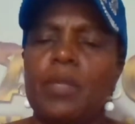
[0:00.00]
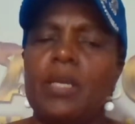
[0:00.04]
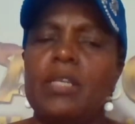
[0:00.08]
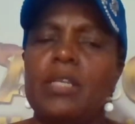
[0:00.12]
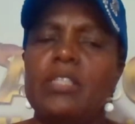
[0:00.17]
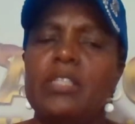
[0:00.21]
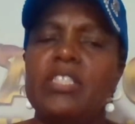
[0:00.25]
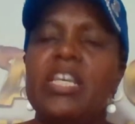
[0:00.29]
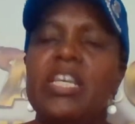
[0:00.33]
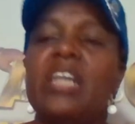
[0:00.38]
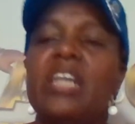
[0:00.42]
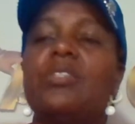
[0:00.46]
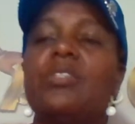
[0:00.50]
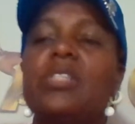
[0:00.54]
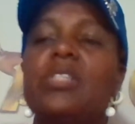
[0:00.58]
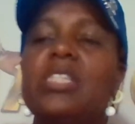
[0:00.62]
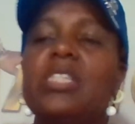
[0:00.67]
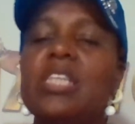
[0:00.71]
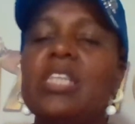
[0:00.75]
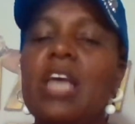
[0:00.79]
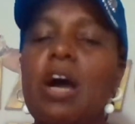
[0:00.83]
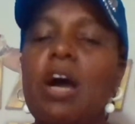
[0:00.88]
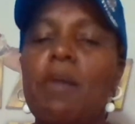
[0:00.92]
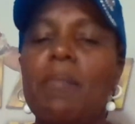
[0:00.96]
Check to see
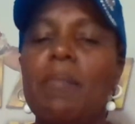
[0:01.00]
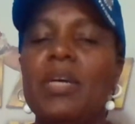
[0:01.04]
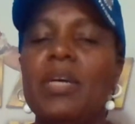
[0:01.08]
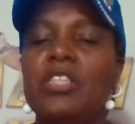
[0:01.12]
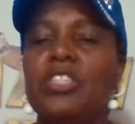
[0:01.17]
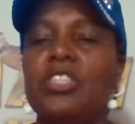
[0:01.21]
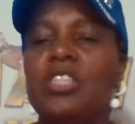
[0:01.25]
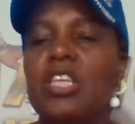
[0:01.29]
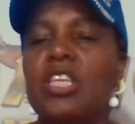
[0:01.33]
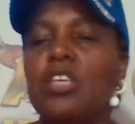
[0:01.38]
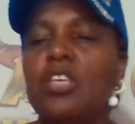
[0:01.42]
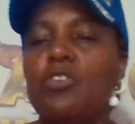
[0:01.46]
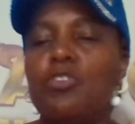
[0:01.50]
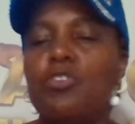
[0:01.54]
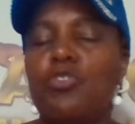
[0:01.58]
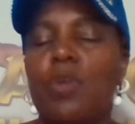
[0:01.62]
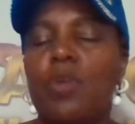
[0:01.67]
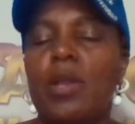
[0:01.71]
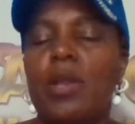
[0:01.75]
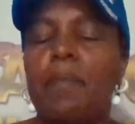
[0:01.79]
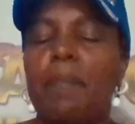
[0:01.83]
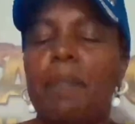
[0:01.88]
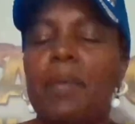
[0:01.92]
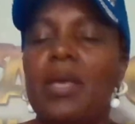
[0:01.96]
how much they
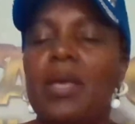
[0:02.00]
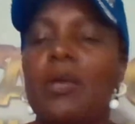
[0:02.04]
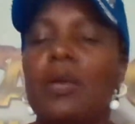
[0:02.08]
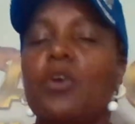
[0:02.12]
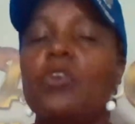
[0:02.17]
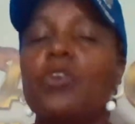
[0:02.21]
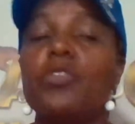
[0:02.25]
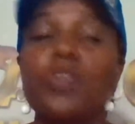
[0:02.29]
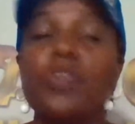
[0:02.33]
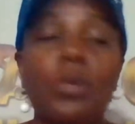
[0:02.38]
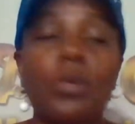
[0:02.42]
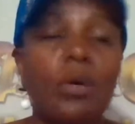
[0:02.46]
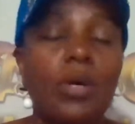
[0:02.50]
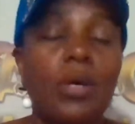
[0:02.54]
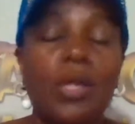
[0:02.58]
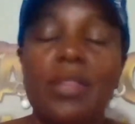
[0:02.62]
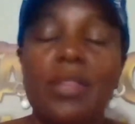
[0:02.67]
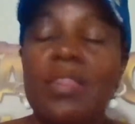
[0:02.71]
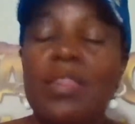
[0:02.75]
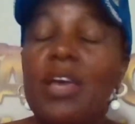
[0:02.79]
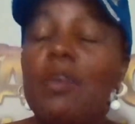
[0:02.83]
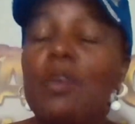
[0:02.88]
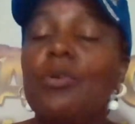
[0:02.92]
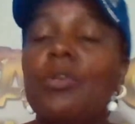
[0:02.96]
usually pay.
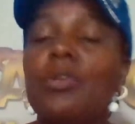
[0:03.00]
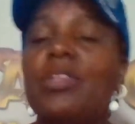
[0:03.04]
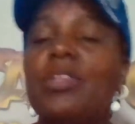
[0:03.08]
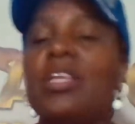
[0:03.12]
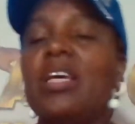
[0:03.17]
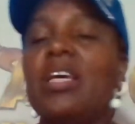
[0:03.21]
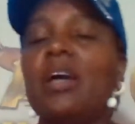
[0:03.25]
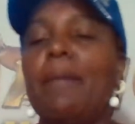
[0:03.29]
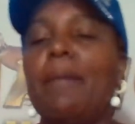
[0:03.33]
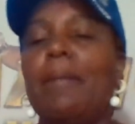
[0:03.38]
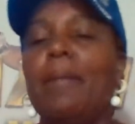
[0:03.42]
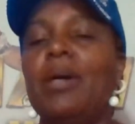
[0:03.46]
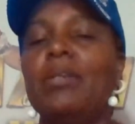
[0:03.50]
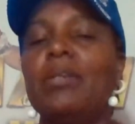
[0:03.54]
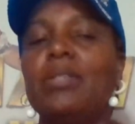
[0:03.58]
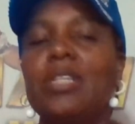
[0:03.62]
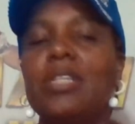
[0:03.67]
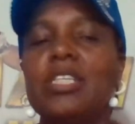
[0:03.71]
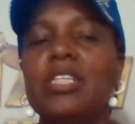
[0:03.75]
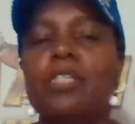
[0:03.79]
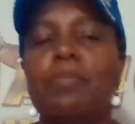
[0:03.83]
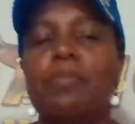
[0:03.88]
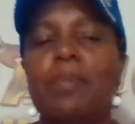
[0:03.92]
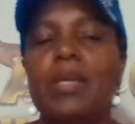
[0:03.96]
The good thing about
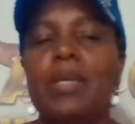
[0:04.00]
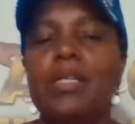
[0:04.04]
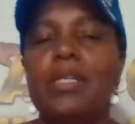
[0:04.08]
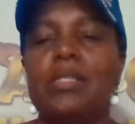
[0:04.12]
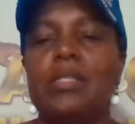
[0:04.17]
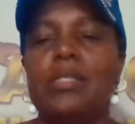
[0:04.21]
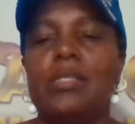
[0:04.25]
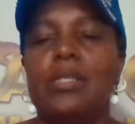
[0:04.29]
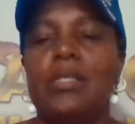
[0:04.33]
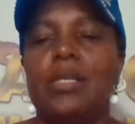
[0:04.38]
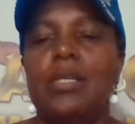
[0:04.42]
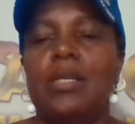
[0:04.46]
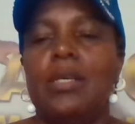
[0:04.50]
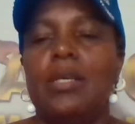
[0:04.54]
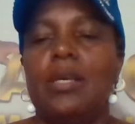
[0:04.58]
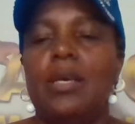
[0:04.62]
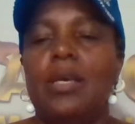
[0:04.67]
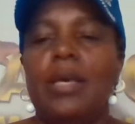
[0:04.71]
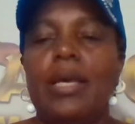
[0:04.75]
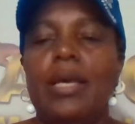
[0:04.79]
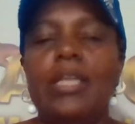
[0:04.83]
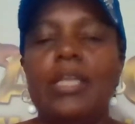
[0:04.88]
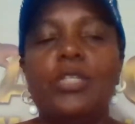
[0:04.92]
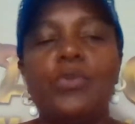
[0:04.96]
this place
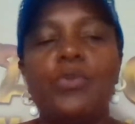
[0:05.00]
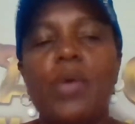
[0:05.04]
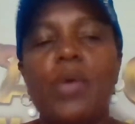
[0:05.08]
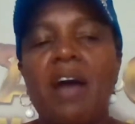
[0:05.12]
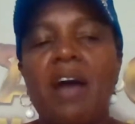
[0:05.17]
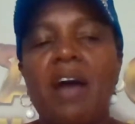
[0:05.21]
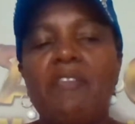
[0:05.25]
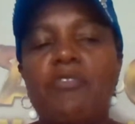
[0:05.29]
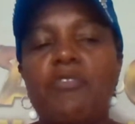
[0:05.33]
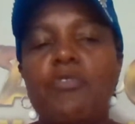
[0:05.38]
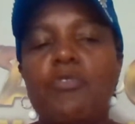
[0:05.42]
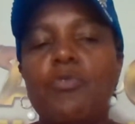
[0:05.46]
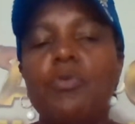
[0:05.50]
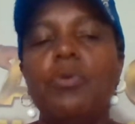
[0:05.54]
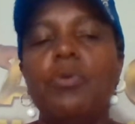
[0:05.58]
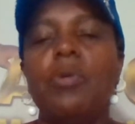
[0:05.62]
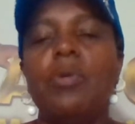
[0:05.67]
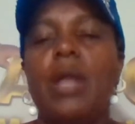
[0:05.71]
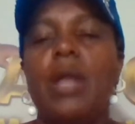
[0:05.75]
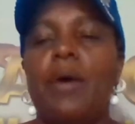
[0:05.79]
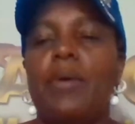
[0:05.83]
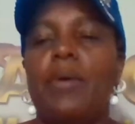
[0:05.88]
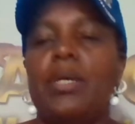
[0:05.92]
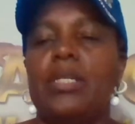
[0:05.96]
is we have Google
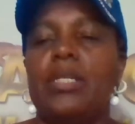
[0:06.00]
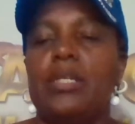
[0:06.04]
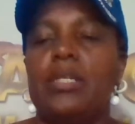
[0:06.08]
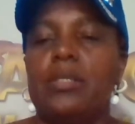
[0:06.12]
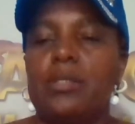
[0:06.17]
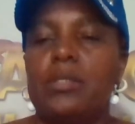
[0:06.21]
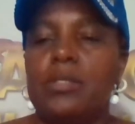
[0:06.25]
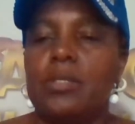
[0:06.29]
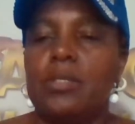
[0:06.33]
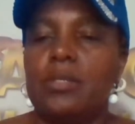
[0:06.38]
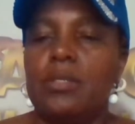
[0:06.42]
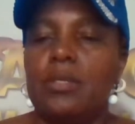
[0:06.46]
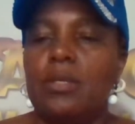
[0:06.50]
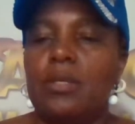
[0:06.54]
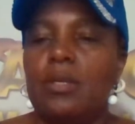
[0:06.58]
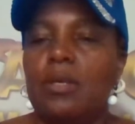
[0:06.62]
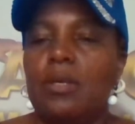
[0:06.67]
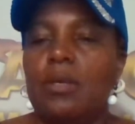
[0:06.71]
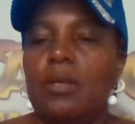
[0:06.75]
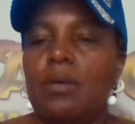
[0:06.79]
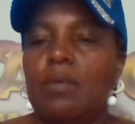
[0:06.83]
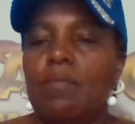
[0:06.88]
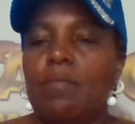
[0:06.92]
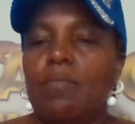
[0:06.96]
nowadays.
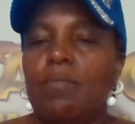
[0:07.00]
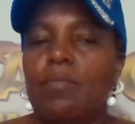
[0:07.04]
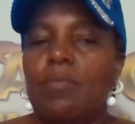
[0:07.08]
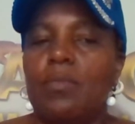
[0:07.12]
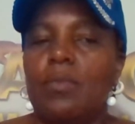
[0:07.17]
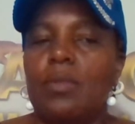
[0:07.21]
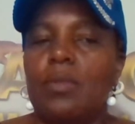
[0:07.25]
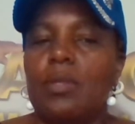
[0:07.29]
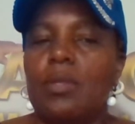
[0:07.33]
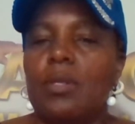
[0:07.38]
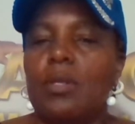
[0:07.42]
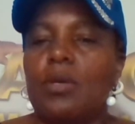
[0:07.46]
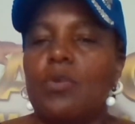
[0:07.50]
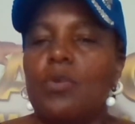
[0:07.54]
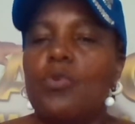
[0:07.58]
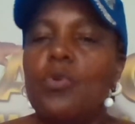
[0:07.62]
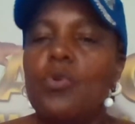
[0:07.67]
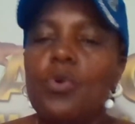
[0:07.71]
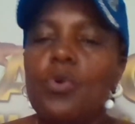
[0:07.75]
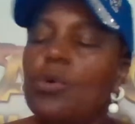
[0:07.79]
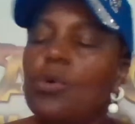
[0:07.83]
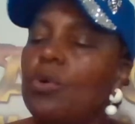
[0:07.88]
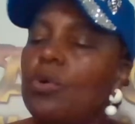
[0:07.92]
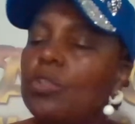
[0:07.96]

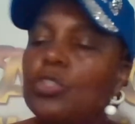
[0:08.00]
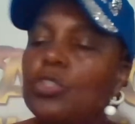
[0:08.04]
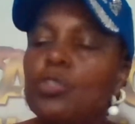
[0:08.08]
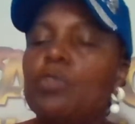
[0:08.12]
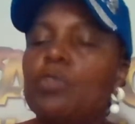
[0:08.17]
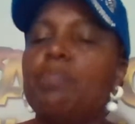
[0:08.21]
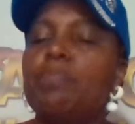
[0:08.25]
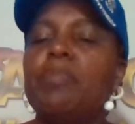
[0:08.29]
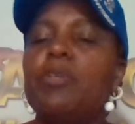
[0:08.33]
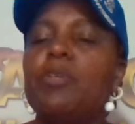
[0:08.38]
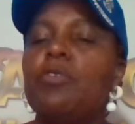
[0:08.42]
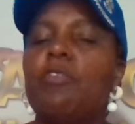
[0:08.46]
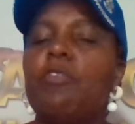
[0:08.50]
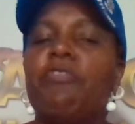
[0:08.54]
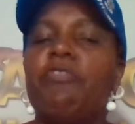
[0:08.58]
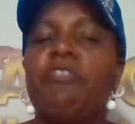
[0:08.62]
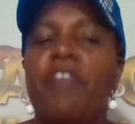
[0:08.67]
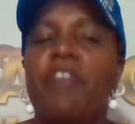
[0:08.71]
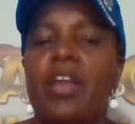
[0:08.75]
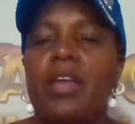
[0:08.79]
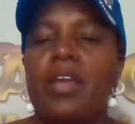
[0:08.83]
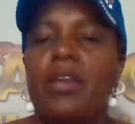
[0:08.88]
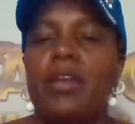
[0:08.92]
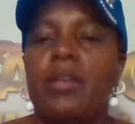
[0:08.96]
Google should be your
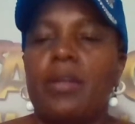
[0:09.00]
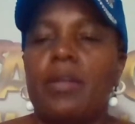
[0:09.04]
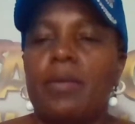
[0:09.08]
friend.